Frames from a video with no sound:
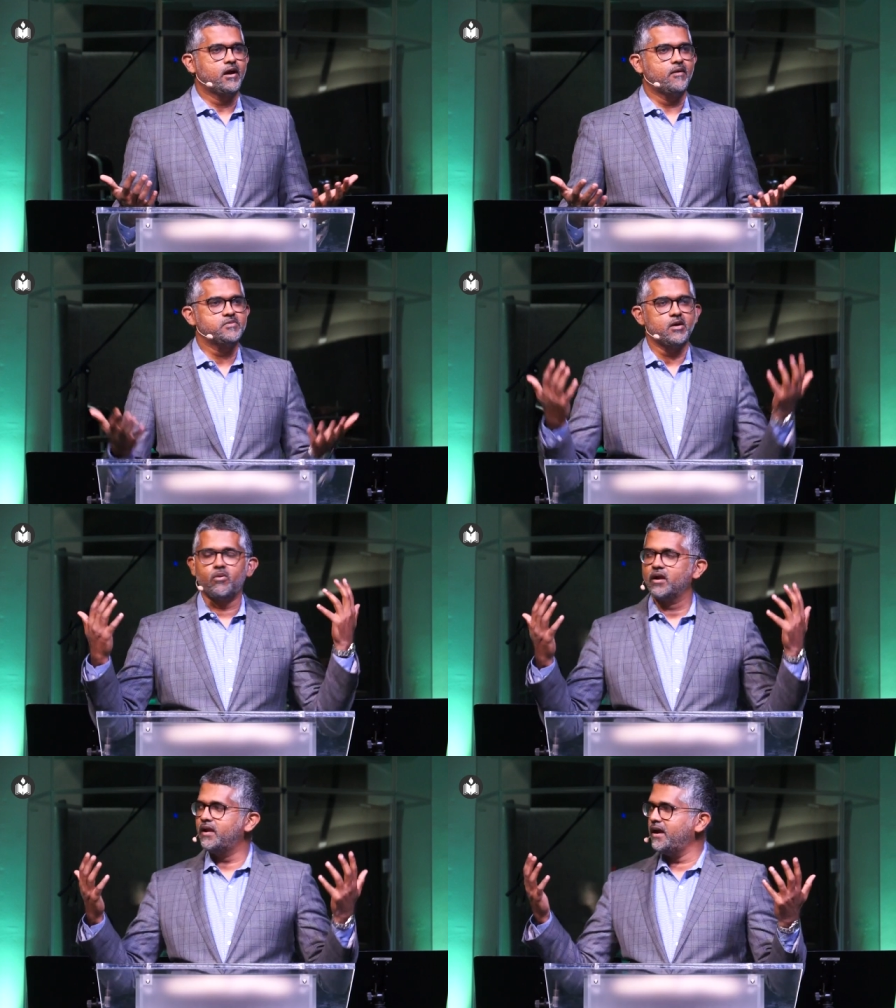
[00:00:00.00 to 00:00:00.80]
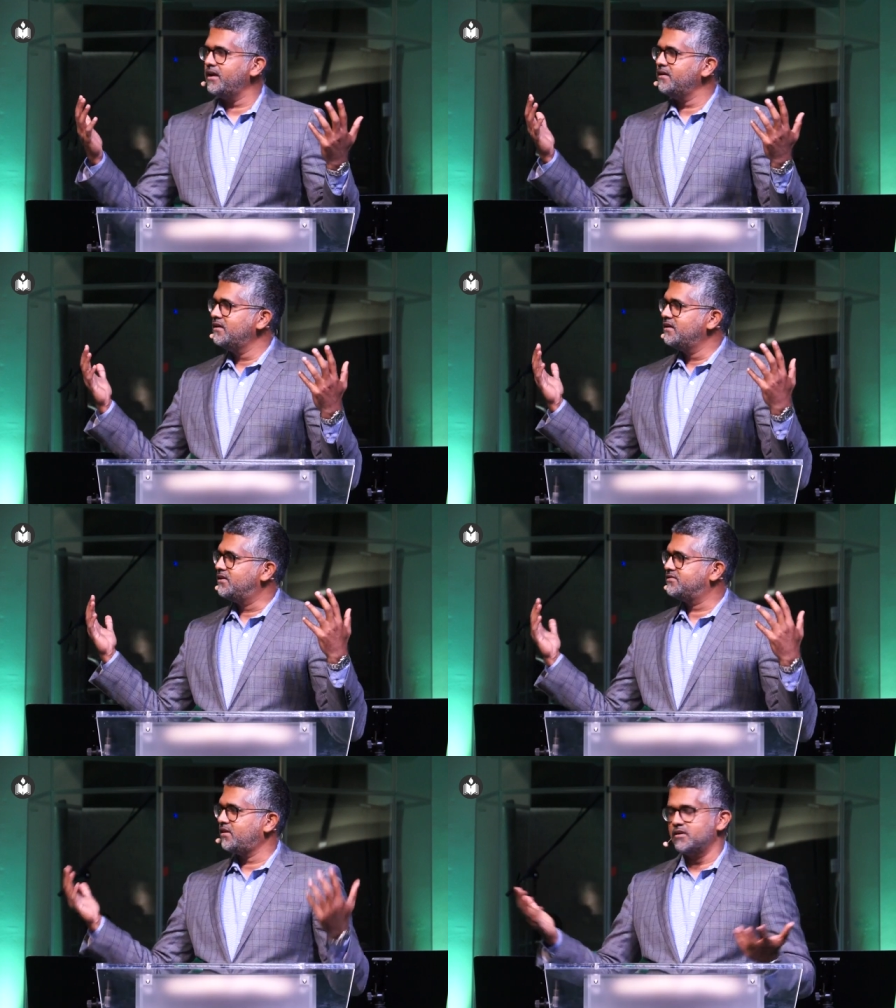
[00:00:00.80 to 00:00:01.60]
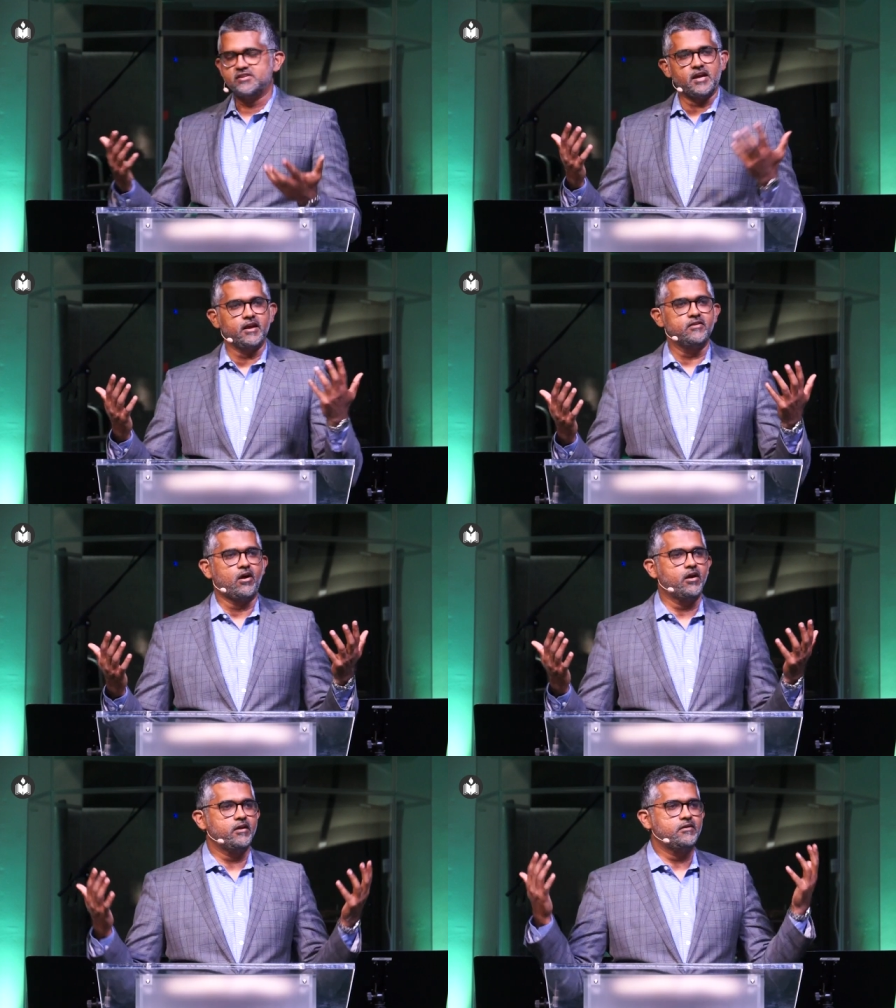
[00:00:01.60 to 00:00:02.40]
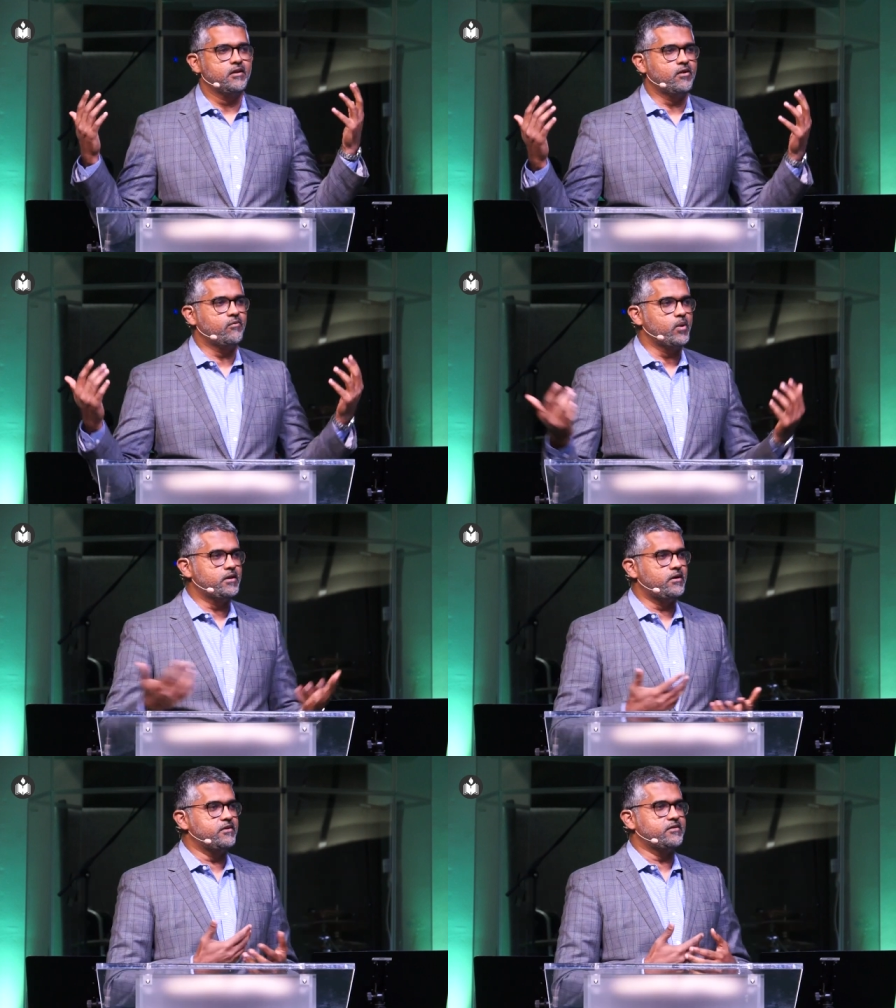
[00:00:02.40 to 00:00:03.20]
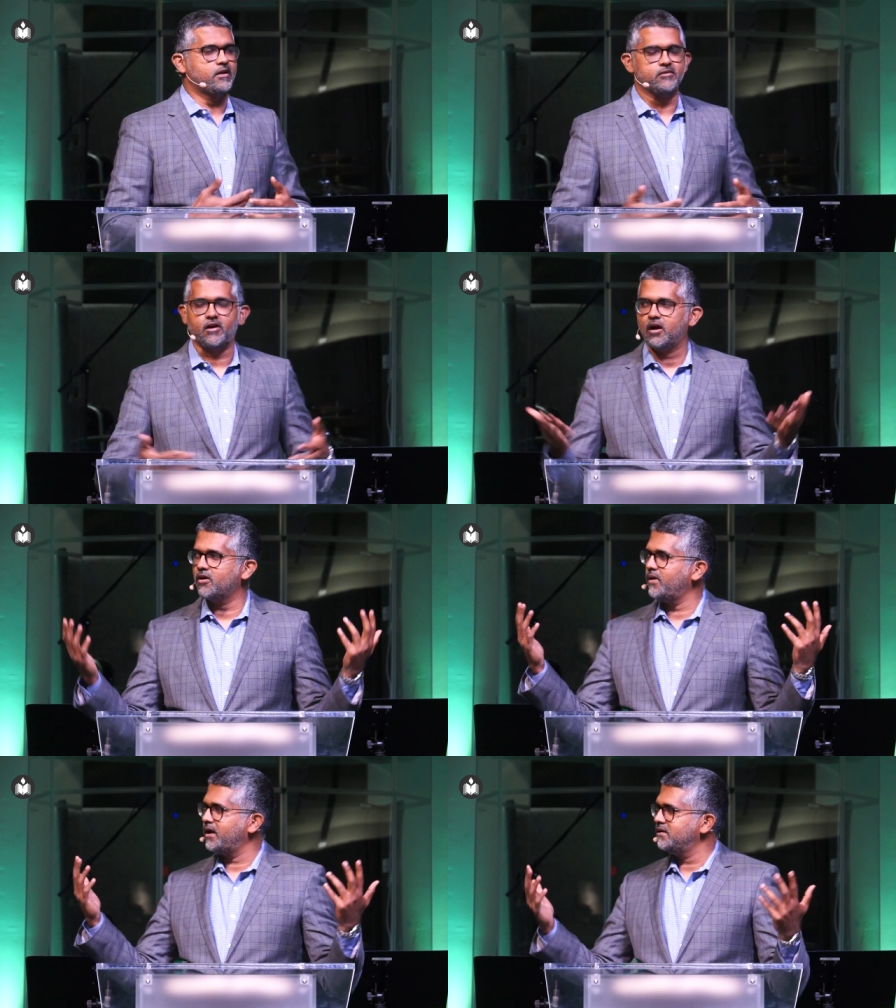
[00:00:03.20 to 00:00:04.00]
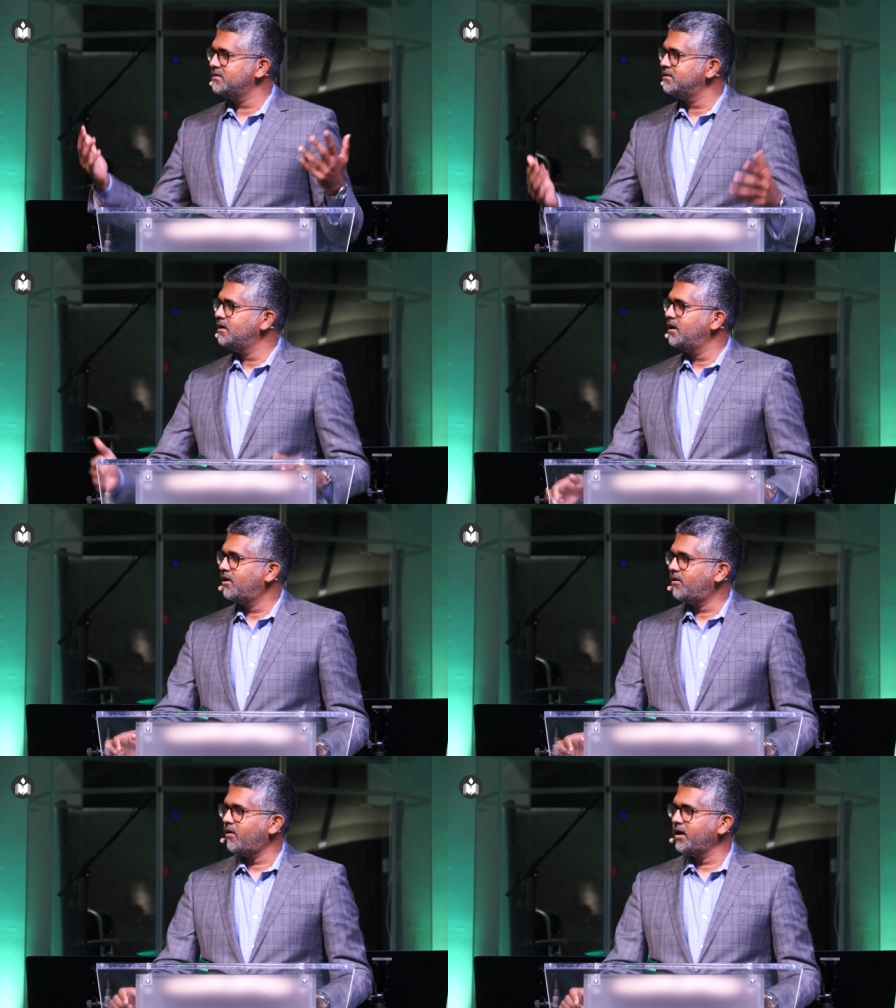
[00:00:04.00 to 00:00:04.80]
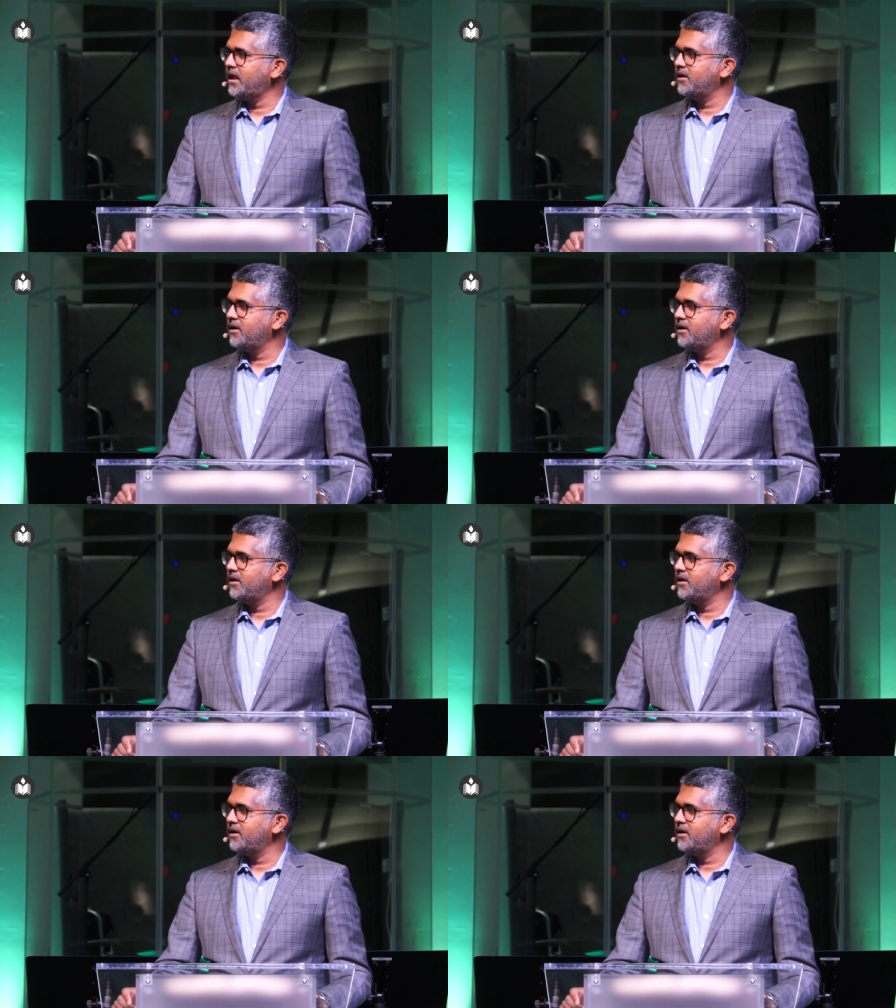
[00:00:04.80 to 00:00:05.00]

It comes up one day, the sun shines on it, it withers and it's gone away, right?